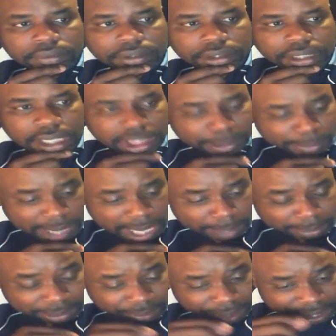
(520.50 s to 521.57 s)
There's a battle
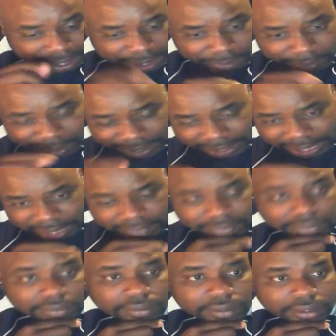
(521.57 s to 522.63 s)
between you and the devil.
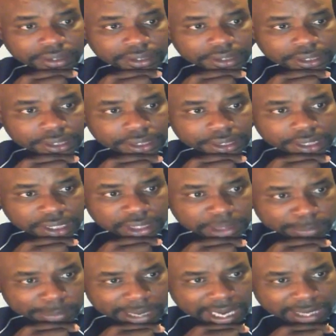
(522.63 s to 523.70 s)
There's a
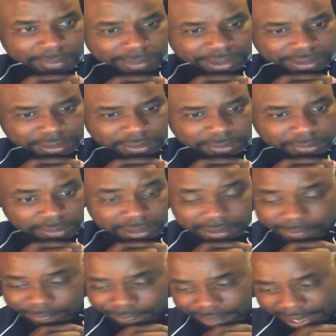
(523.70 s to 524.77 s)
battle with you
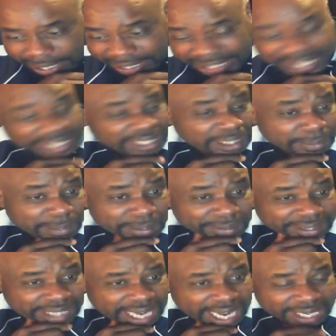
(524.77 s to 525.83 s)
fighting against the Most
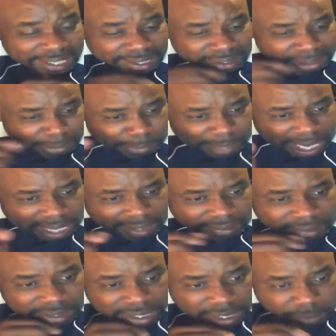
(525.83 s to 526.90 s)
High. There's a battle
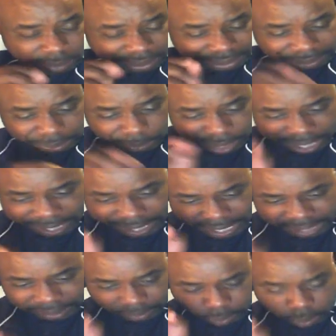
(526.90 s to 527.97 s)
with you in
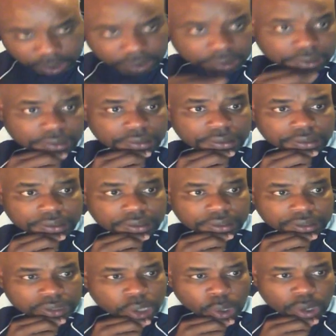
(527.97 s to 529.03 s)
this world
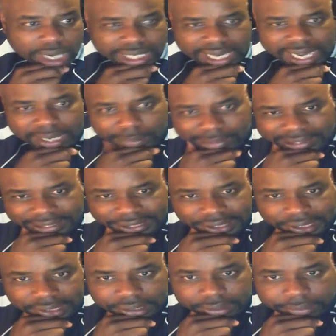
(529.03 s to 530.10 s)
going at it with each
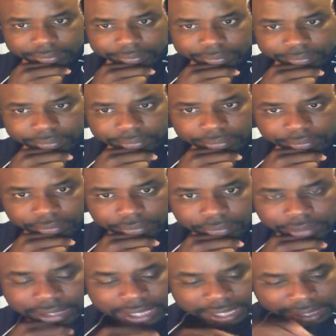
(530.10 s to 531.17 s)
other.
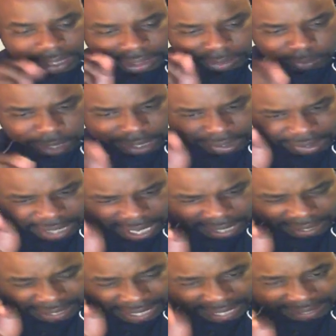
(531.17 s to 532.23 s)
That's why you got to
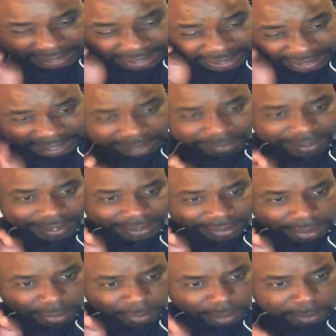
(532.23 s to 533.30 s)
catch the series
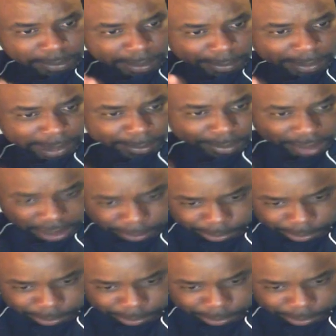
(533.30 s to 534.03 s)
on what my big brother